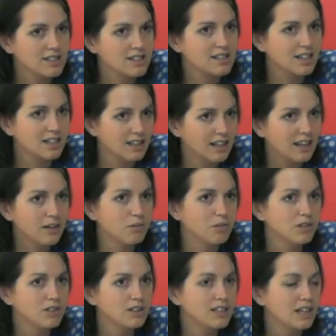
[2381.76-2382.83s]
costs that they
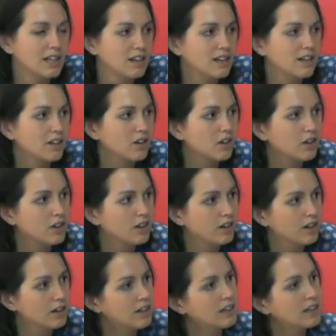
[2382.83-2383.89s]
would then incur.